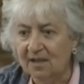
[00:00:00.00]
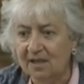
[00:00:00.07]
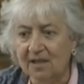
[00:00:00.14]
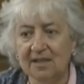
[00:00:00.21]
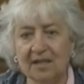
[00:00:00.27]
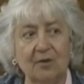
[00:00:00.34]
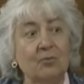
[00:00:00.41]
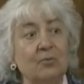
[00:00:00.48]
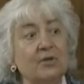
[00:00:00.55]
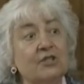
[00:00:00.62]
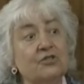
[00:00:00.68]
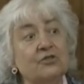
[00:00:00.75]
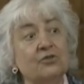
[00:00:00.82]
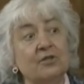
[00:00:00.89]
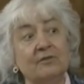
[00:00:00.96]
that we
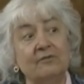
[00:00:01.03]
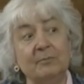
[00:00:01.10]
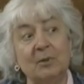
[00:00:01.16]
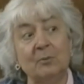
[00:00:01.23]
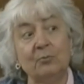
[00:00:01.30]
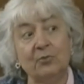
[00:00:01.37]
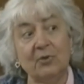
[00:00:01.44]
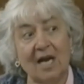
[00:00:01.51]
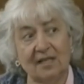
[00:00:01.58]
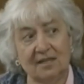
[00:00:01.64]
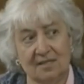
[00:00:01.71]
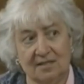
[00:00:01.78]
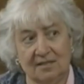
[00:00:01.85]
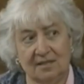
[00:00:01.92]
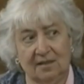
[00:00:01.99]
should have been
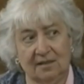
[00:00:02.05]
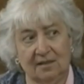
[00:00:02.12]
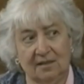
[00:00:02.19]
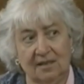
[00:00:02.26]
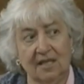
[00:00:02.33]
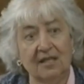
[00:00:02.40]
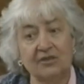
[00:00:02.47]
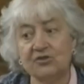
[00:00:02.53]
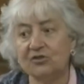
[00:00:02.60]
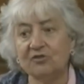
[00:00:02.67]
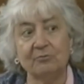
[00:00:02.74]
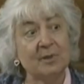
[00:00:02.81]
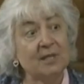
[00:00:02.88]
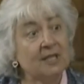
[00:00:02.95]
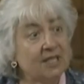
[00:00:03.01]
practicing, should have
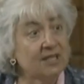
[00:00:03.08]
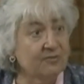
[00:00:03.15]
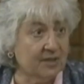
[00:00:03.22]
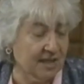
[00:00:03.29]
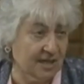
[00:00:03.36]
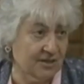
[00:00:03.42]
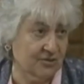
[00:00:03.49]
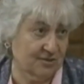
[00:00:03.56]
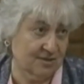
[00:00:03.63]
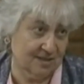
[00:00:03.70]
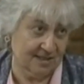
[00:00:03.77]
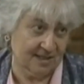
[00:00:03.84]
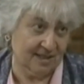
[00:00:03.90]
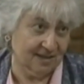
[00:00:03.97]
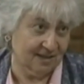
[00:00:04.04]
been living, I should
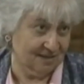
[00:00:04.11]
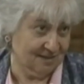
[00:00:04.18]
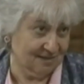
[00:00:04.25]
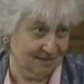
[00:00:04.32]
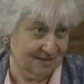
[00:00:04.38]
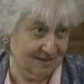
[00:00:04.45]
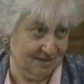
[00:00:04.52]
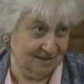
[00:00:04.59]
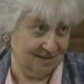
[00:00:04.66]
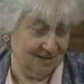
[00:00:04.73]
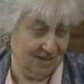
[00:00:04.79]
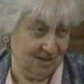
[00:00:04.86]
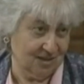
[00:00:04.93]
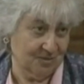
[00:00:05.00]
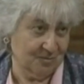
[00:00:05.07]
say,
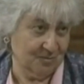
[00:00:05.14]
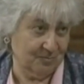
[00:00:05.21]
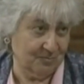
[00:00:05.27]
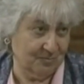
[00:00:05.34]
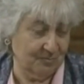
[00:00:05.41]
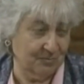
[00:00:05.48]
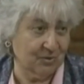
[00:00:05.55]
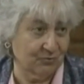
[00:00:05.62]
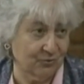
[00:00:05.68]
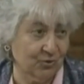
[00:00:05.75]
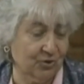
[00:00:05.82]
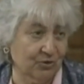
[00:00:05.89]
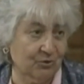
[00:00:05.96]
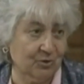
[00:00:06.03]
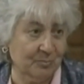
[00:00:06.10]
mm. before
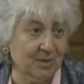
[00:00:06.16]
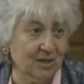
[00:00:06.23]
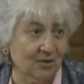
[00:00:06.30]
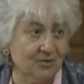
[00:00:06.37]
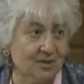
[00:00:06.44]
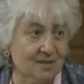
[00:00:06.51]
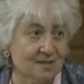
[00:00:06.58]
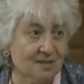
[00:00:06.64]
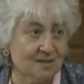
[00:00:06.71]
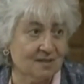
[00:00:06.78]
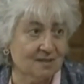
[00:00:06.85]
her appearance.